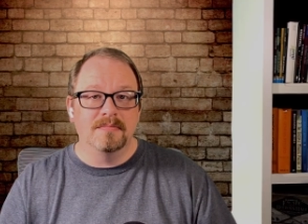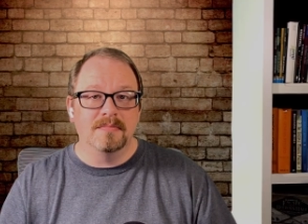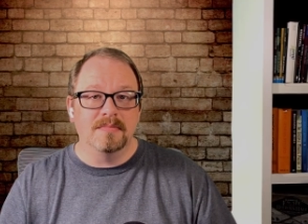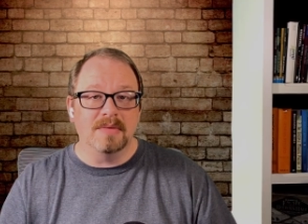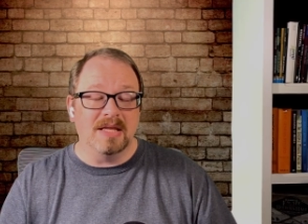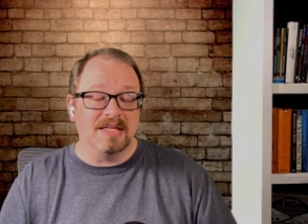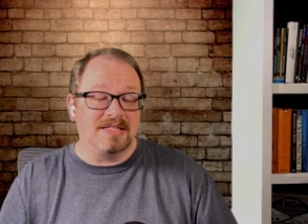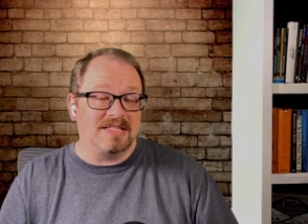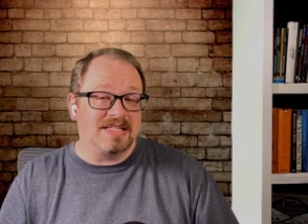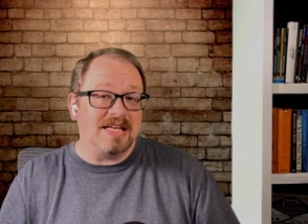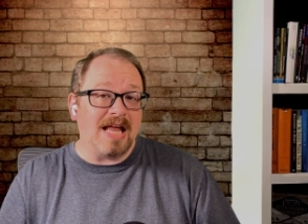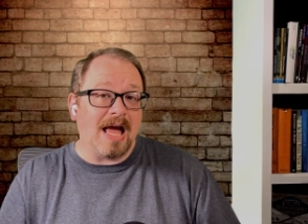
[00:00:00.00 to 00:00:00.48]

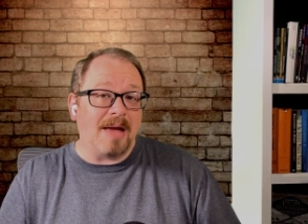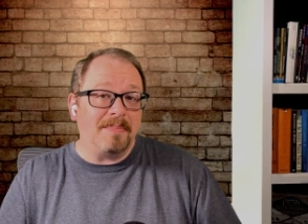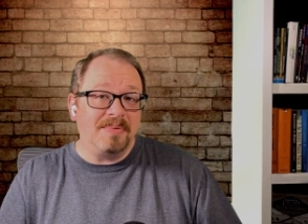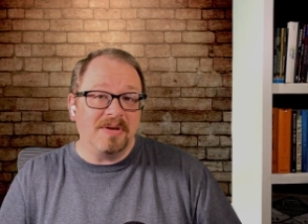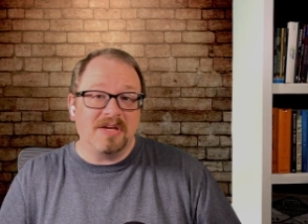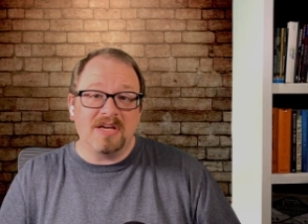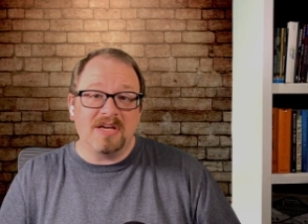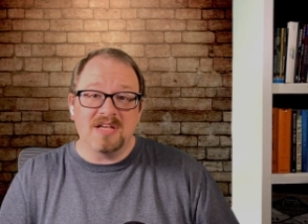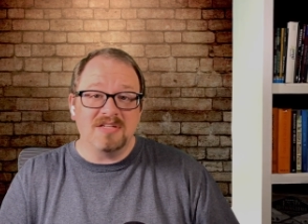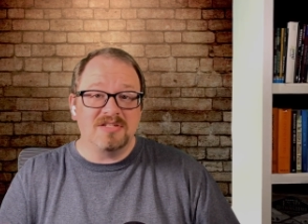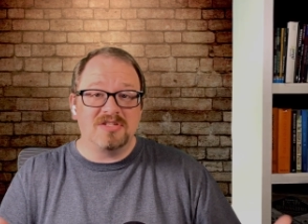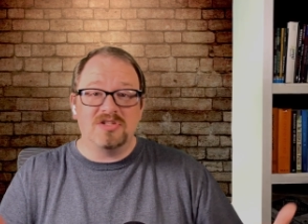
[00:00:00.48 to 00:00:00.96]
It's not
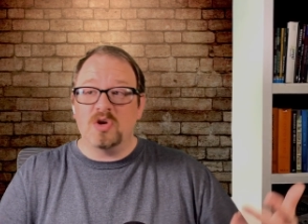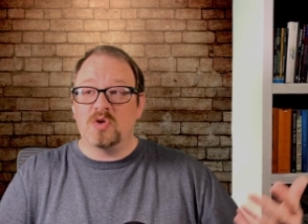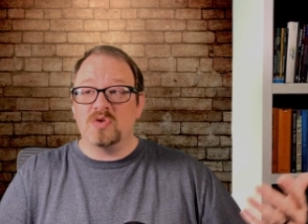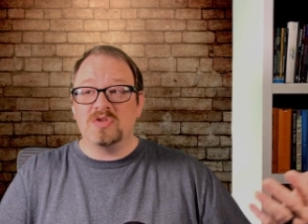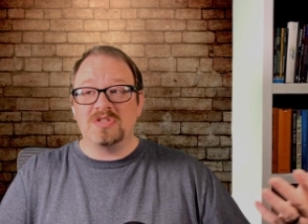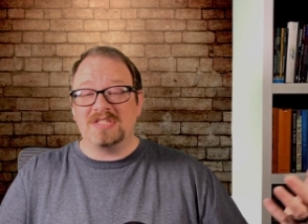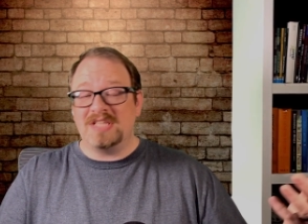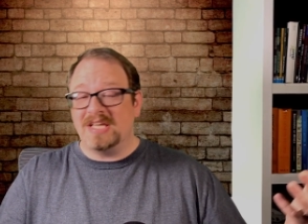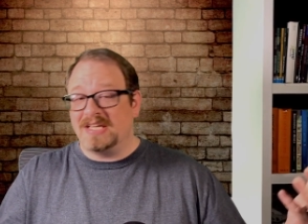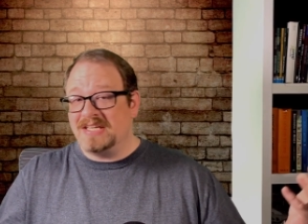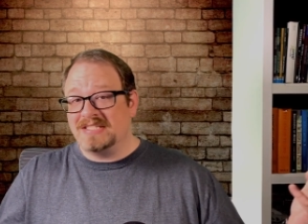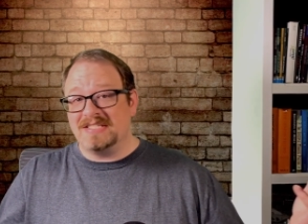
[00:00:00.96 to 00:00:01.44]
because
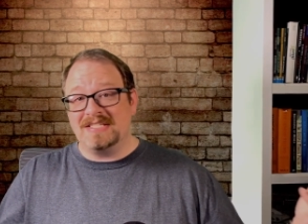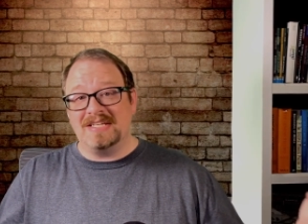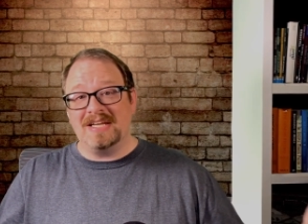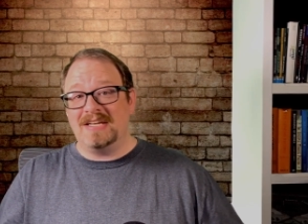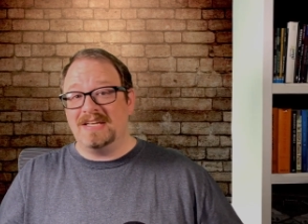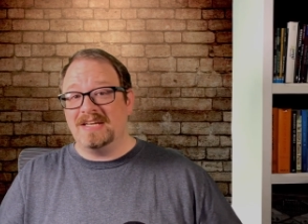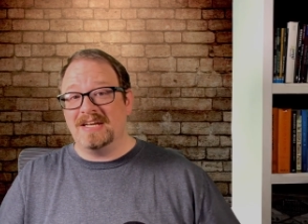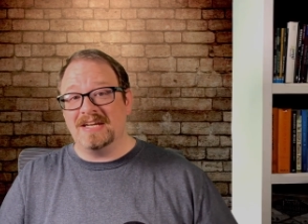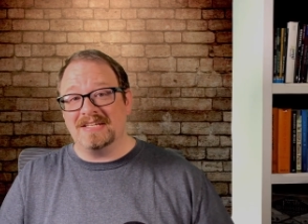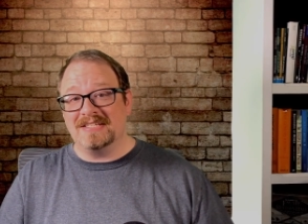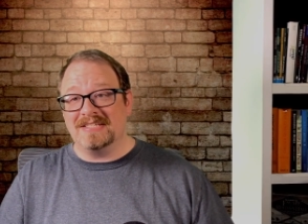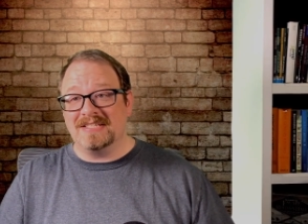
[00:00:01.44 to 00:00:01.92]
those things
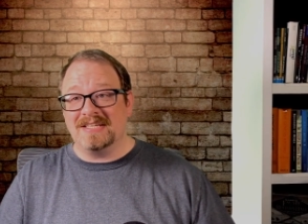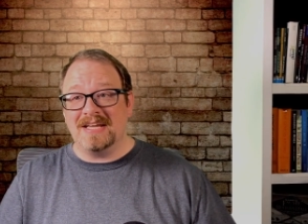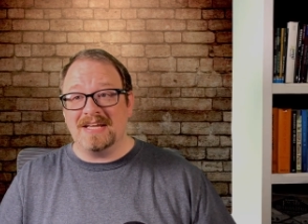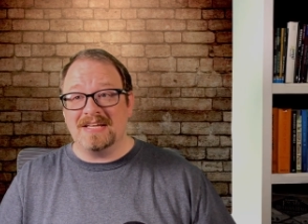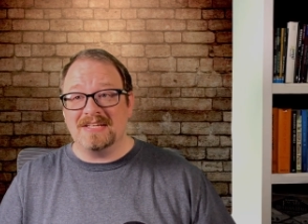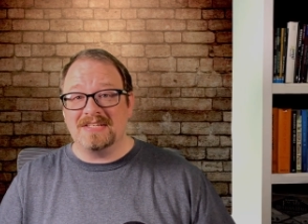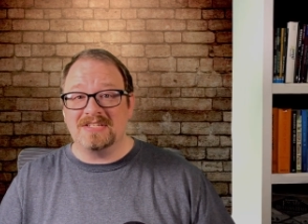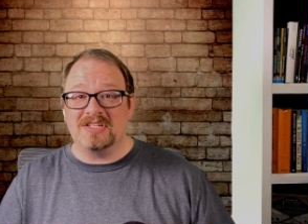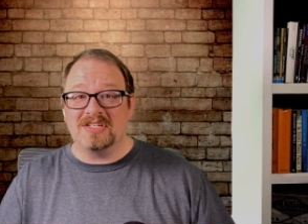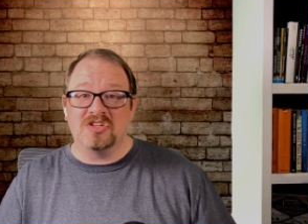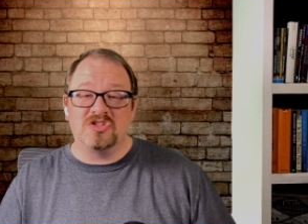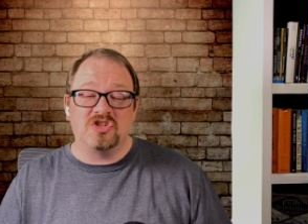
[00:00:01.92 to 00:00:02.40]
didn't
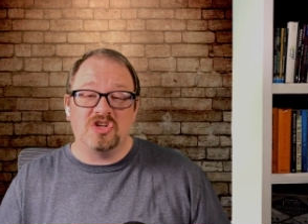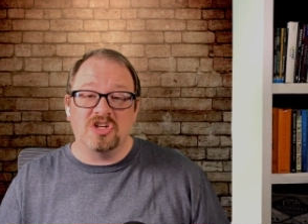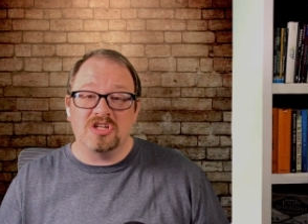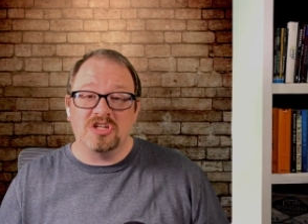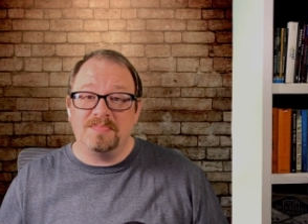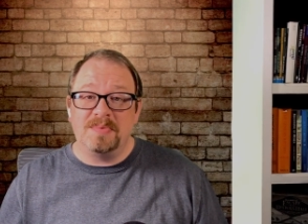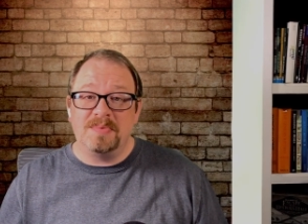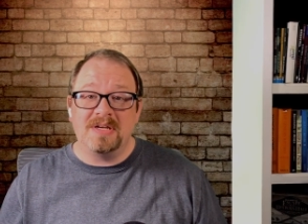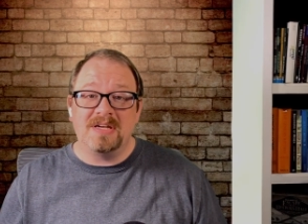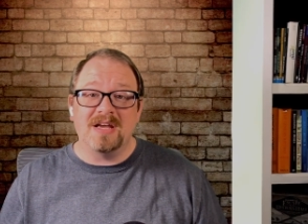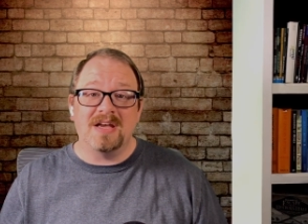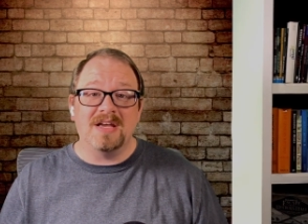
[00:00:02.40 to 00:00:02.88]
exist, it's just
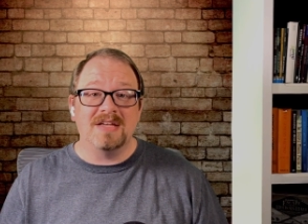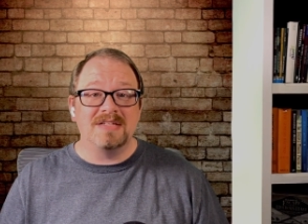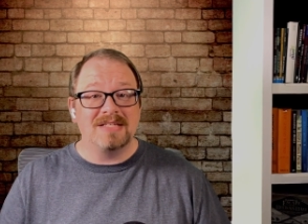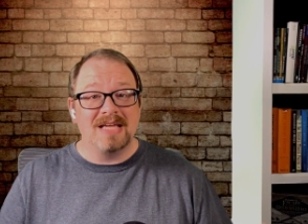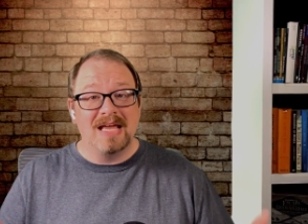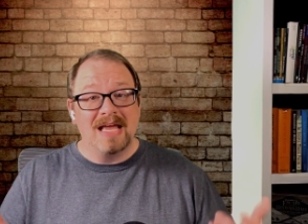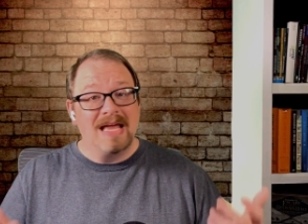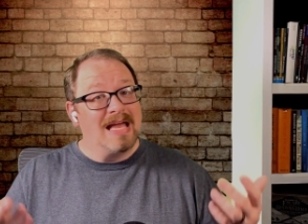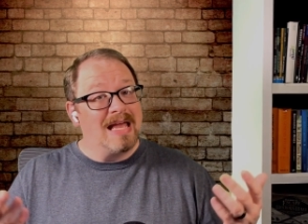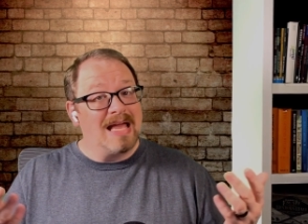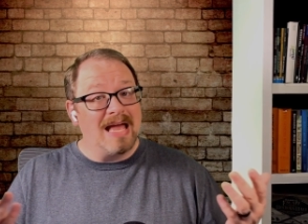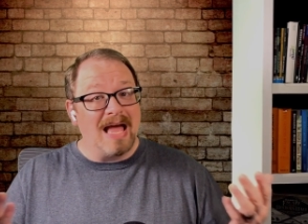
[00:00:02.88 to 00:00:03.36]
because
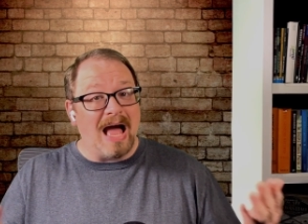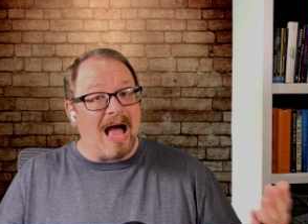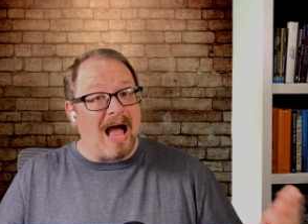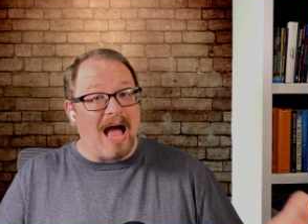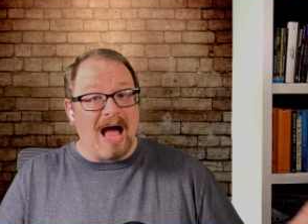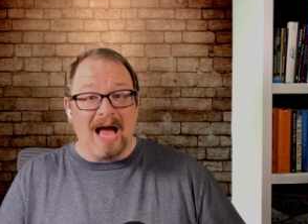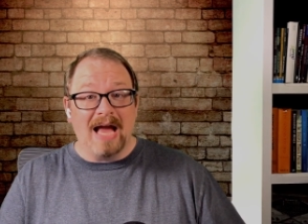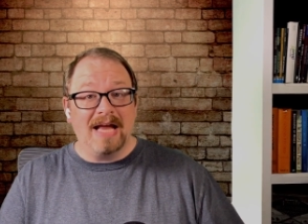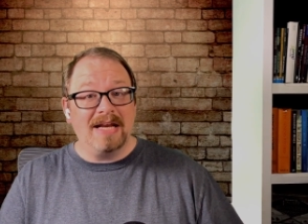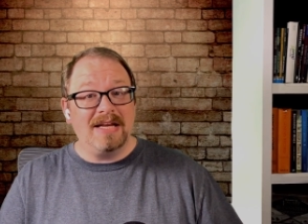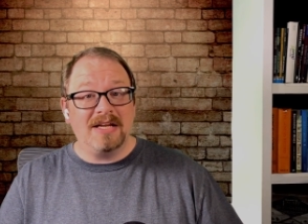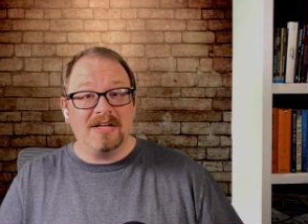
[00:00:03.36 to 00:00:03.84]

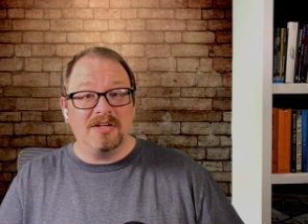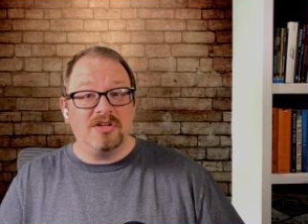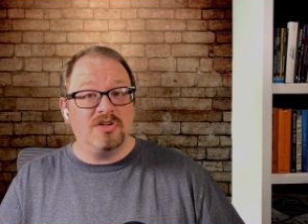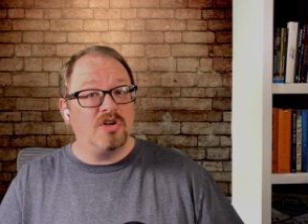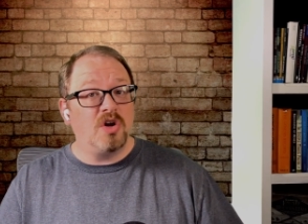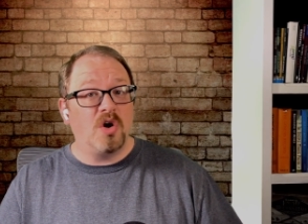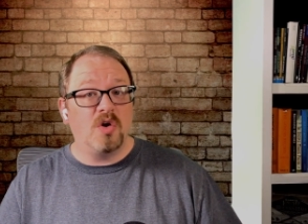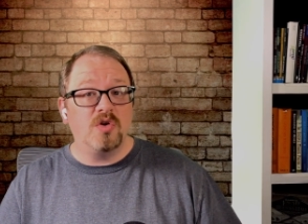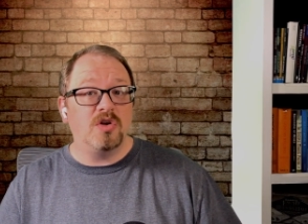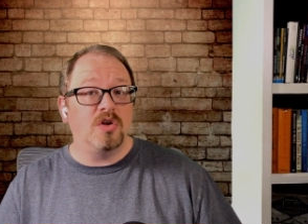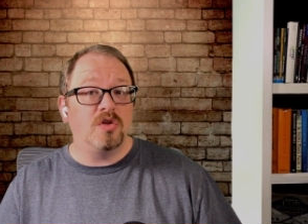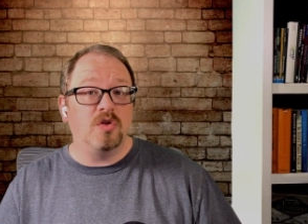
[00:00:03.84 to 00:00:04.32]
I didn't
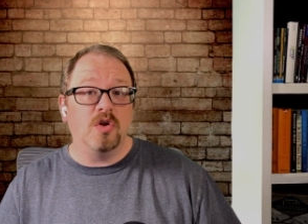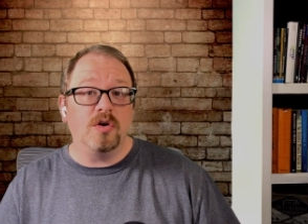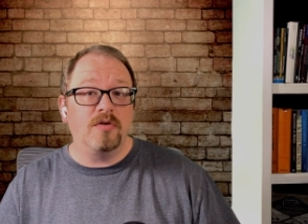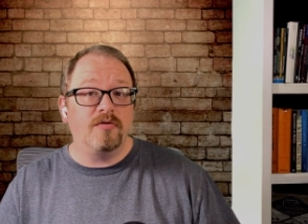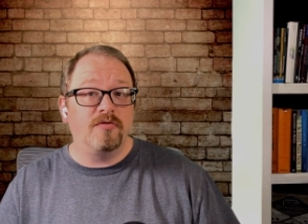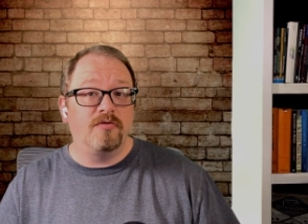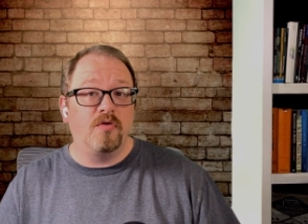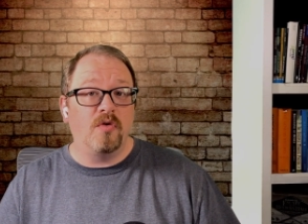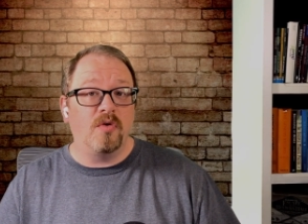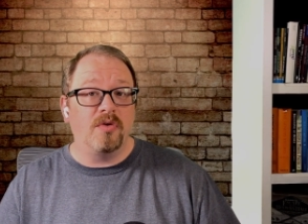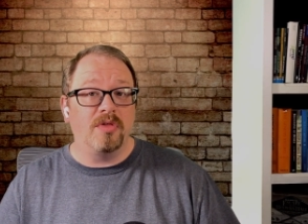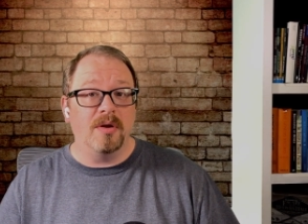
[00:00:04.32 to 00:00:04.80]
know to look
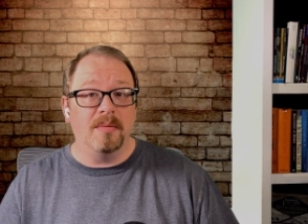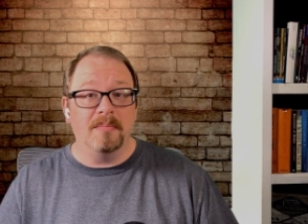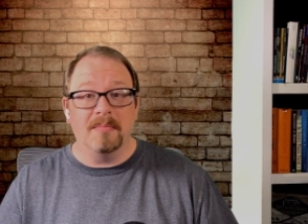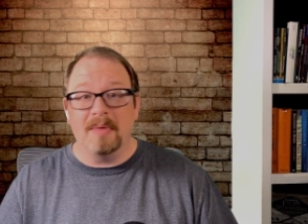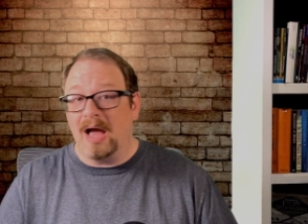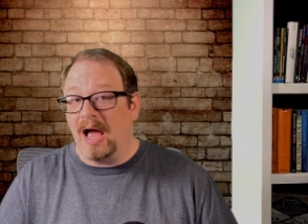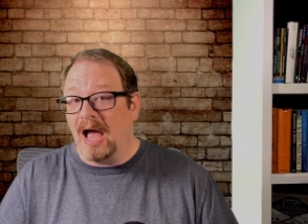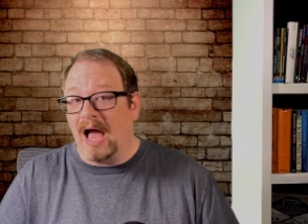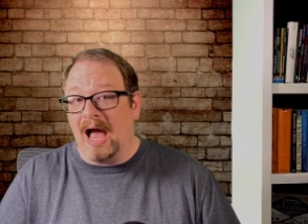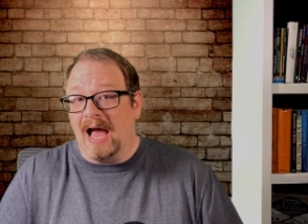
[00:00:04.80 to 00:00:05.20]
for them.